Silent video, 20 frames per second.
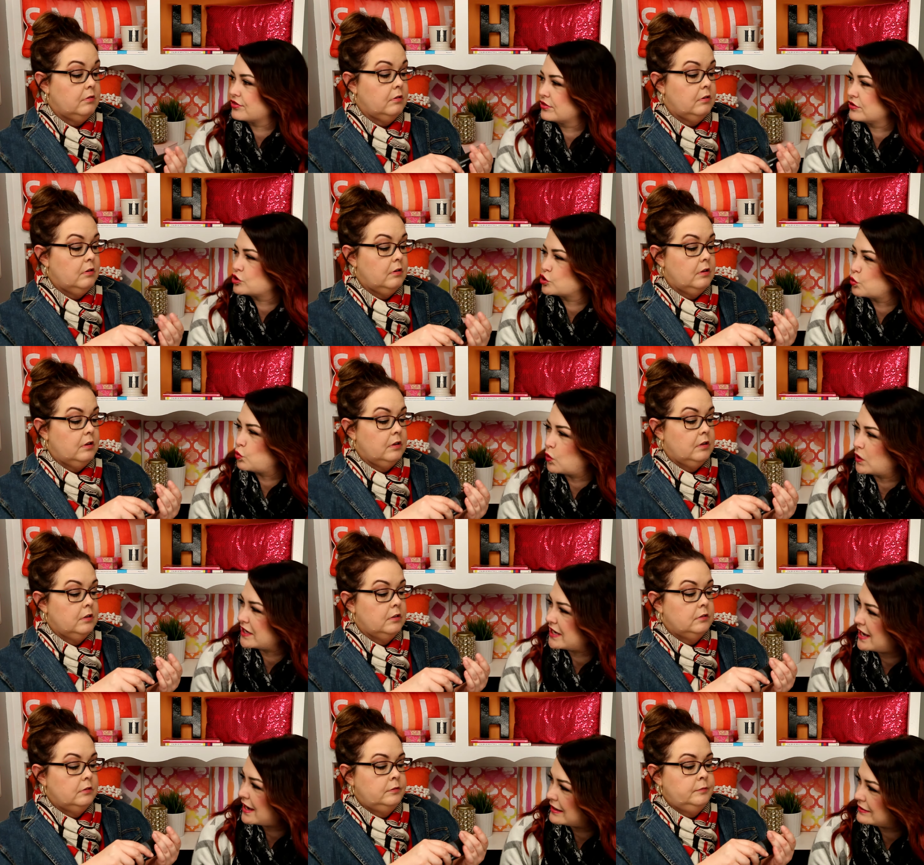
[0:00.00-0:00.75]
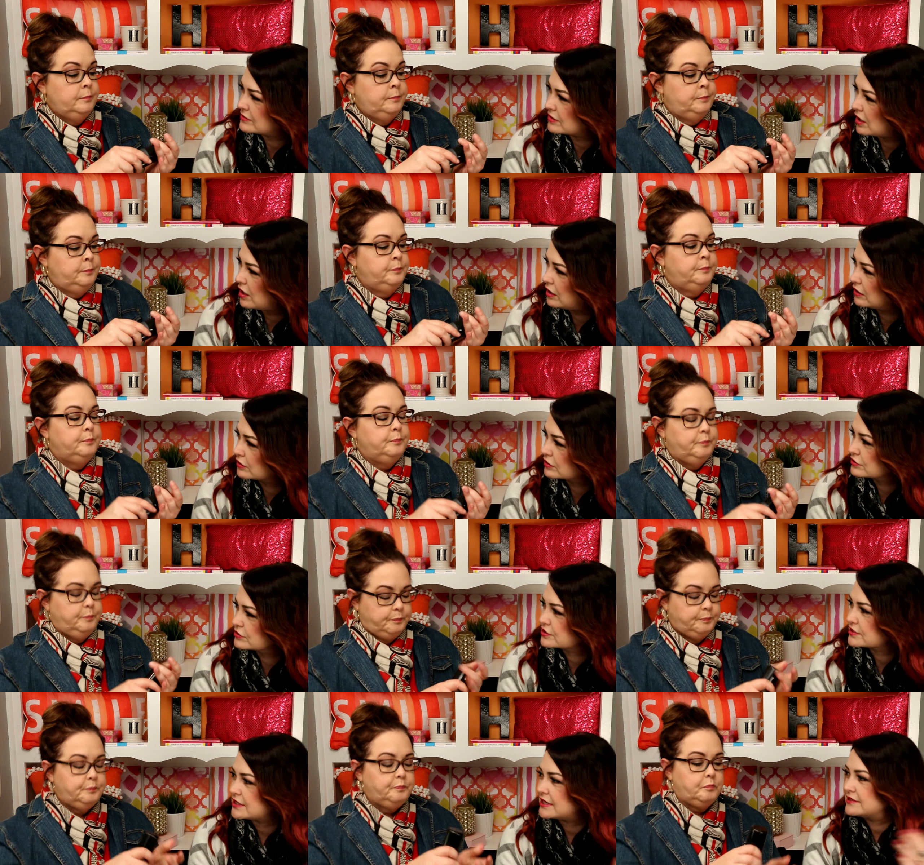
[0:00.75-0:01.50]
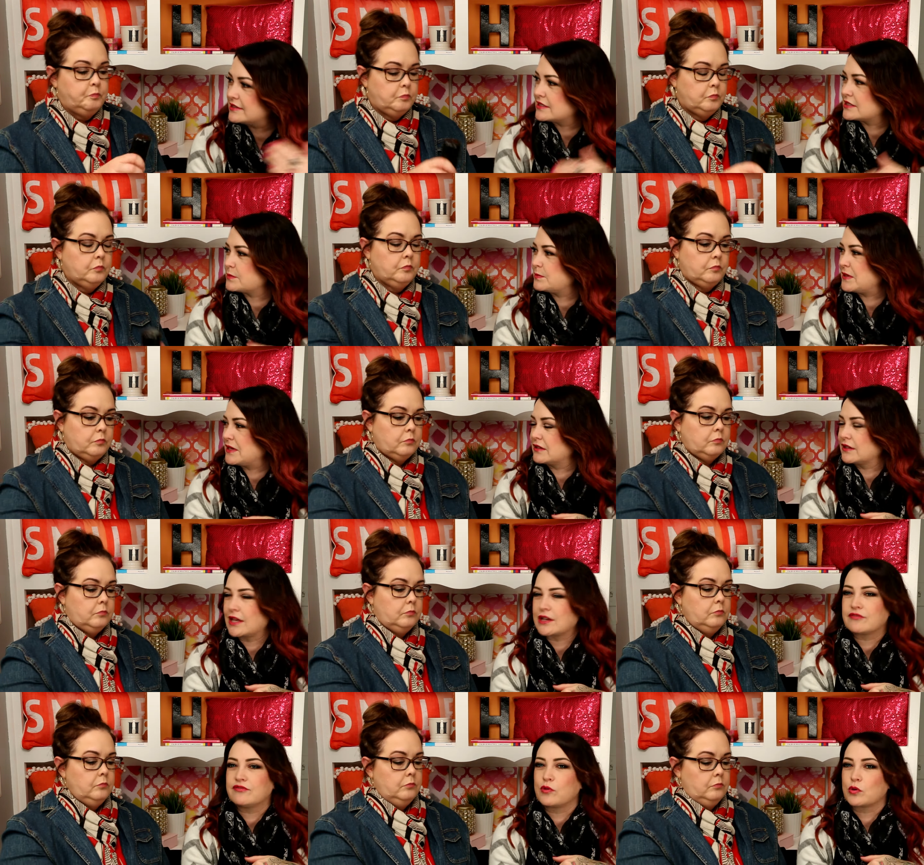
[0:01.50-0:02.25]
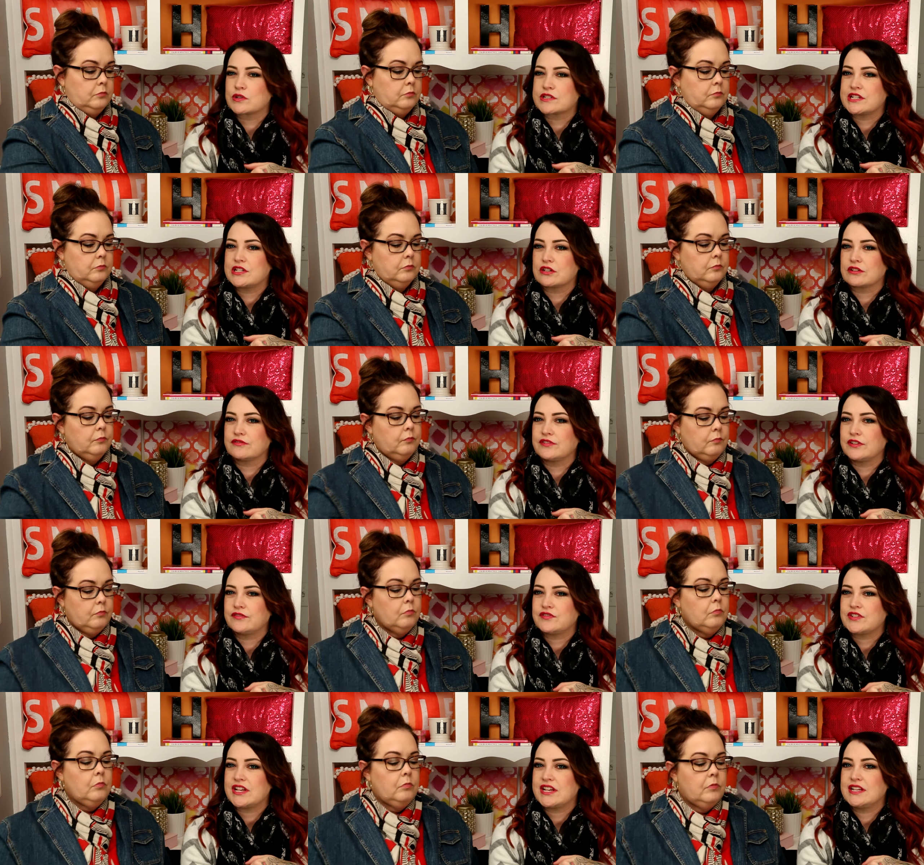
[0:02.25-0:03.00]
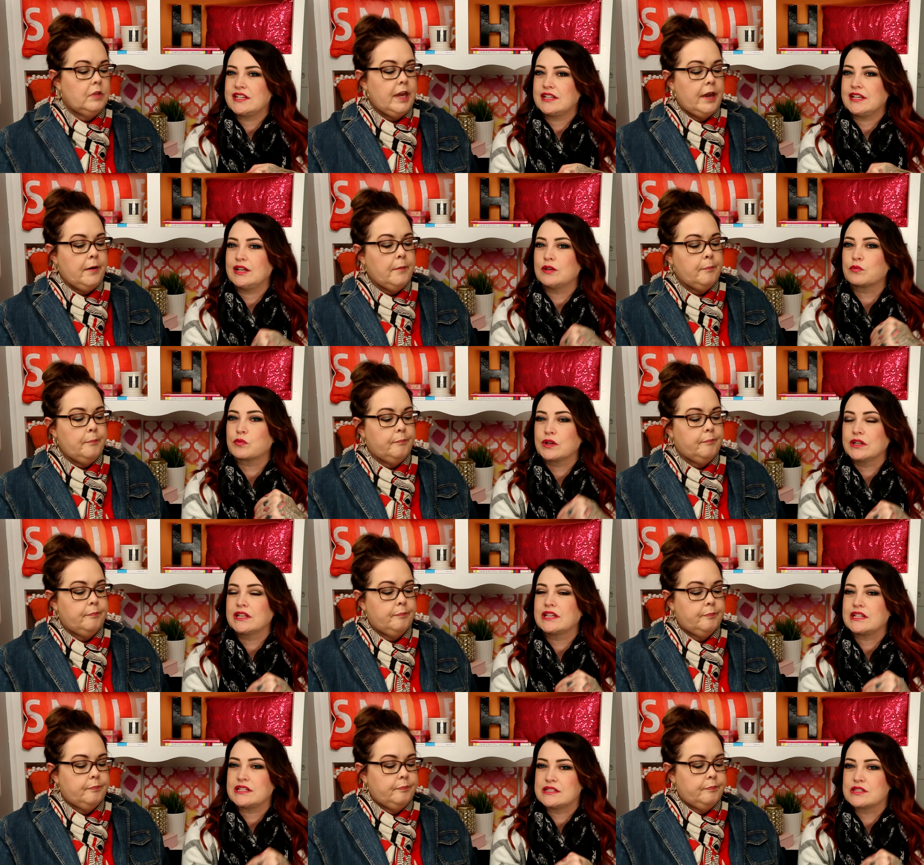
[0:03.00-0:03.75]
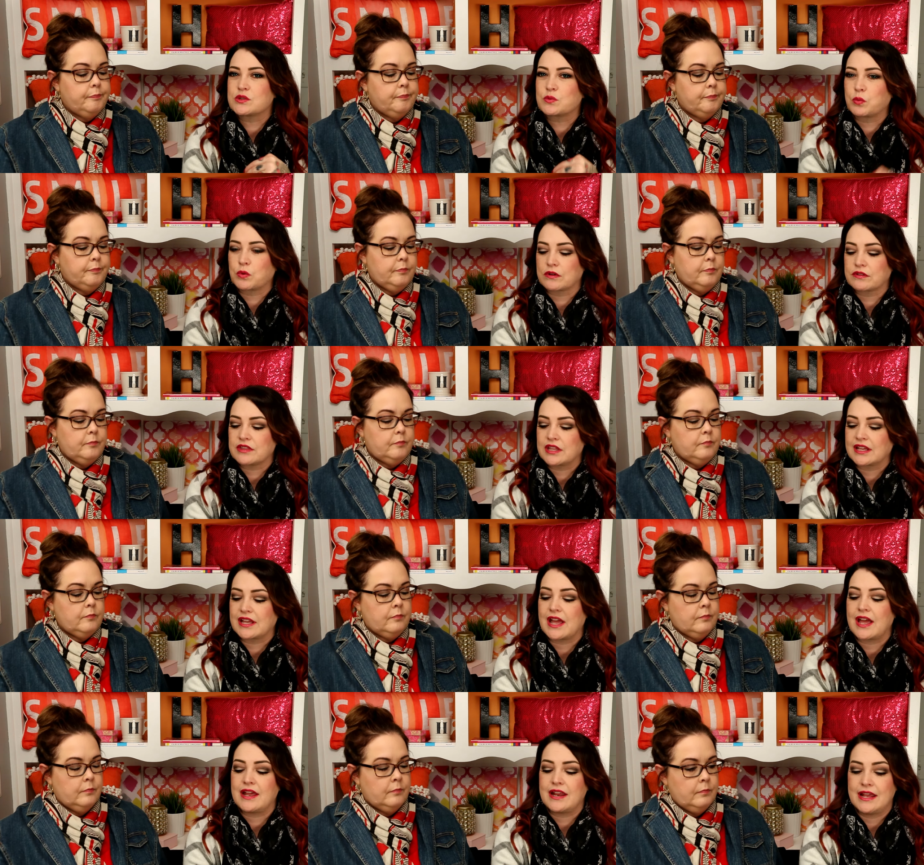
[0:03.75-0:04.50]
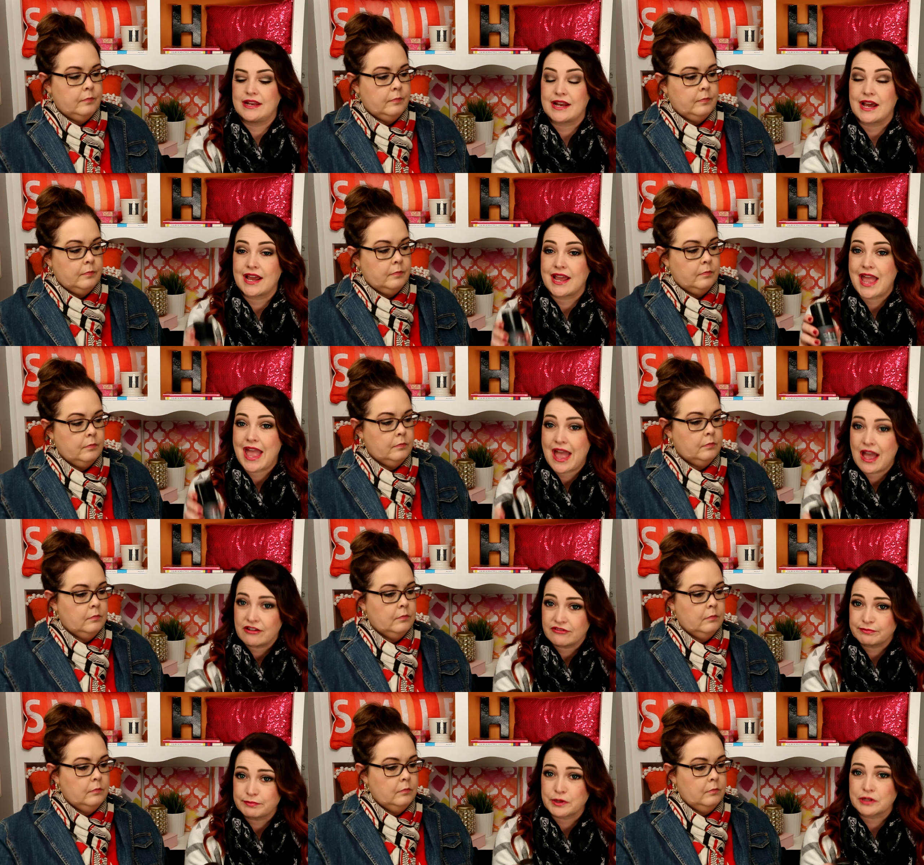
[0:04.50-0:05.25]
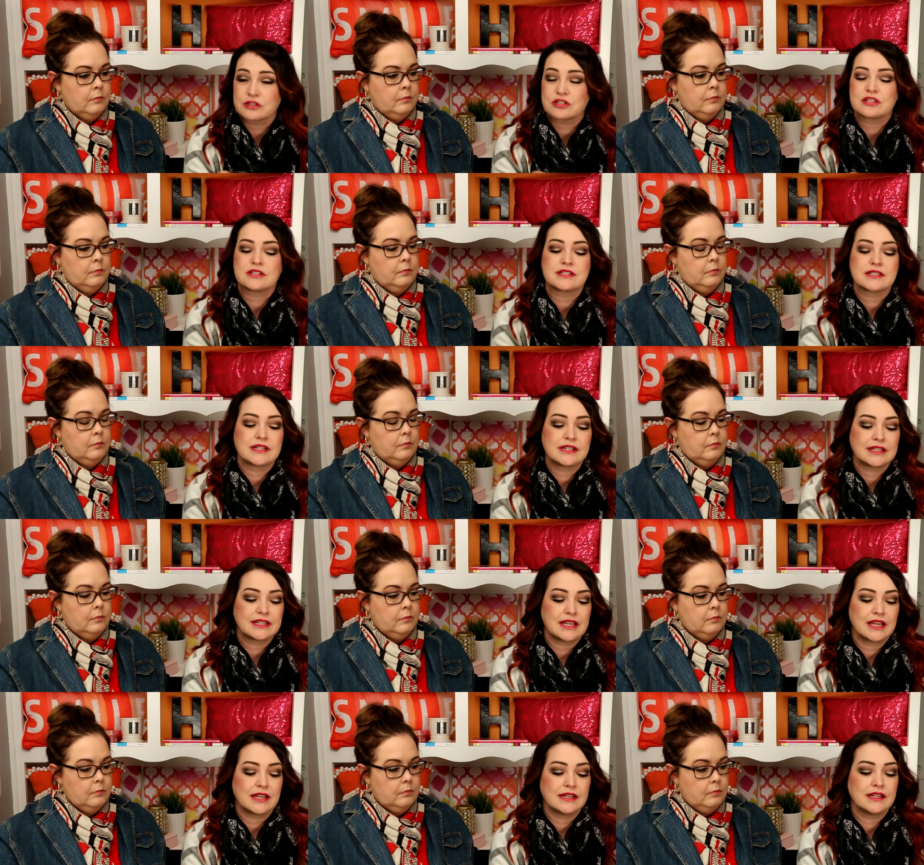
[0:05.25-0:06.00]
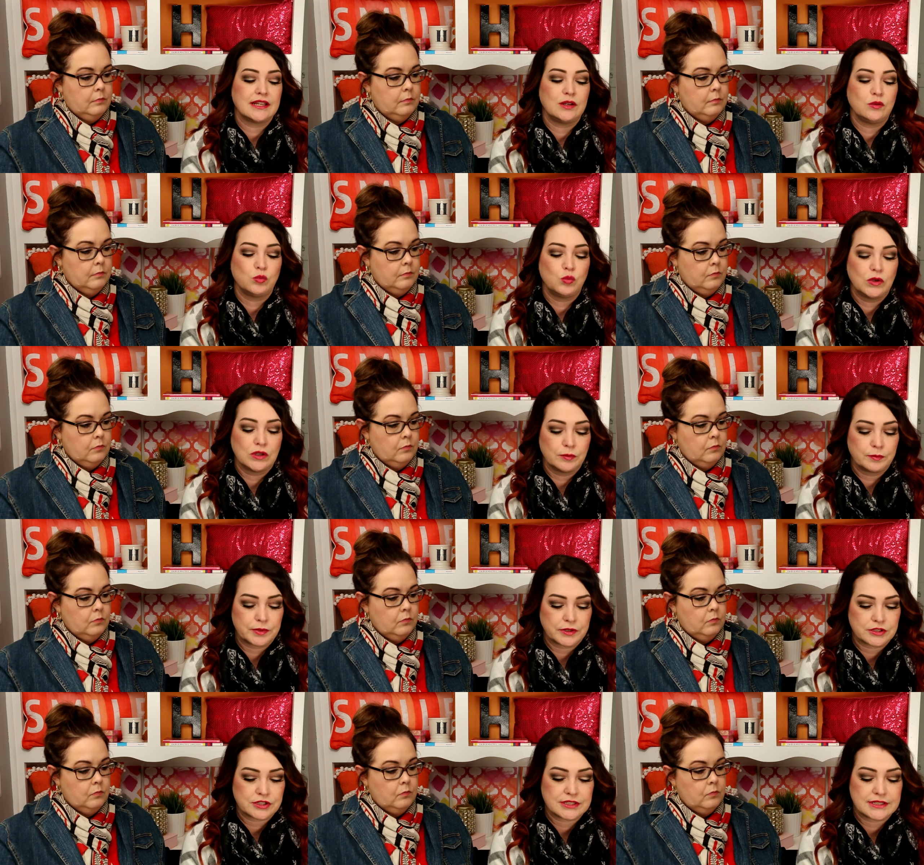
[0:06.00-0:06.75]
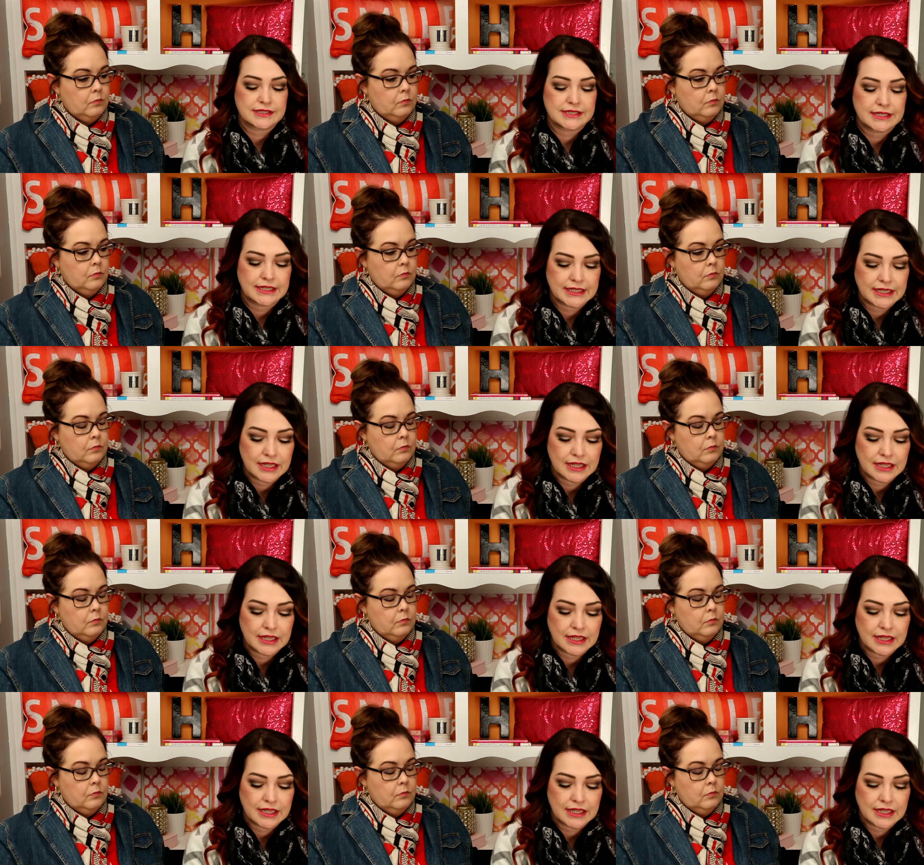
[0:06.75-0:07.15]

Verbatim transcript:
Speaker 1: like twenty eight dollars, and this being like fourteen or fifteen, yeah. it really is worth the get. And I have purchased it again, and will purchase it again